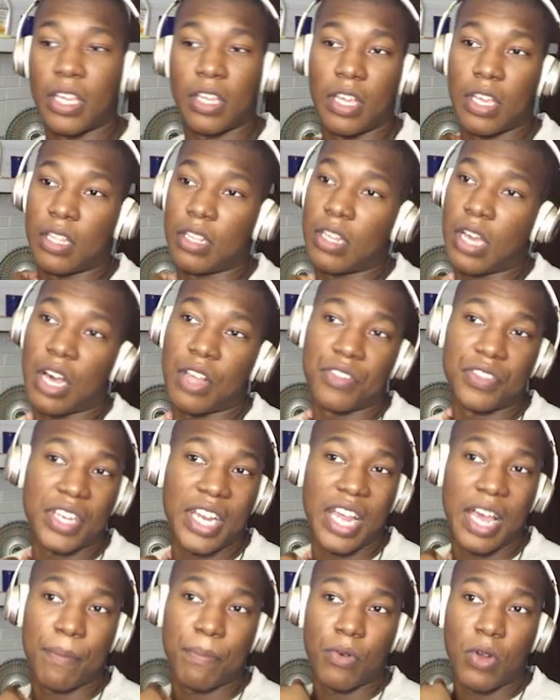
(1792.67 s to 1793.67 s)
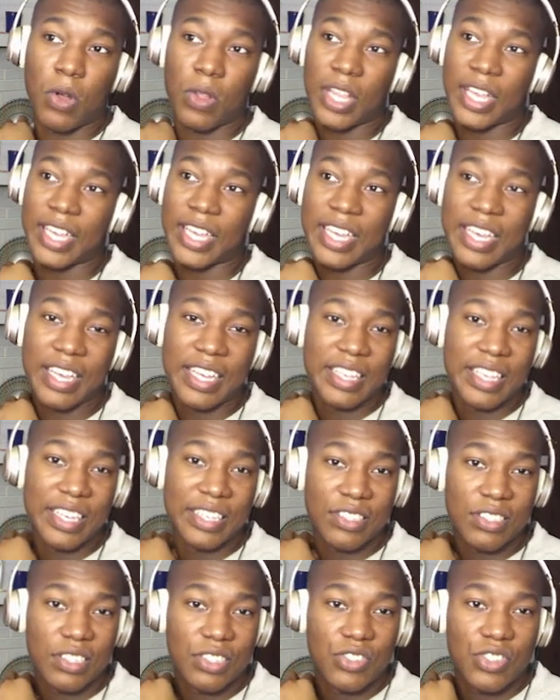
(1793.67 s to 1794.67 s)
and, and other than that, bro, like it,
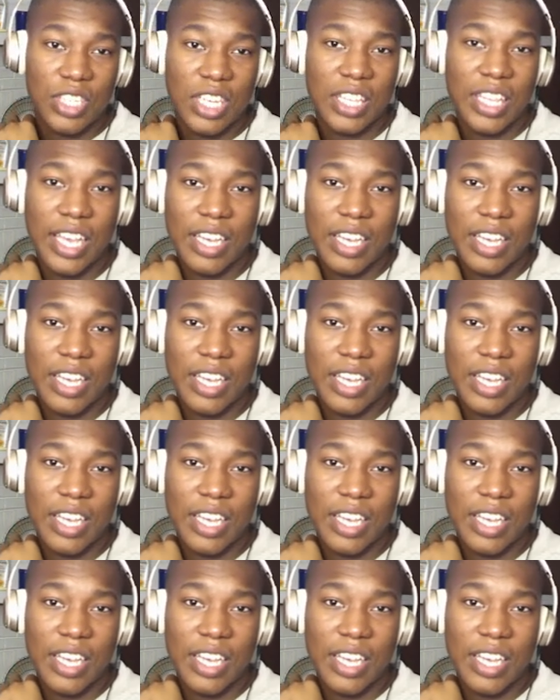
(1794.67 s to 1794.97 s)
it's legit.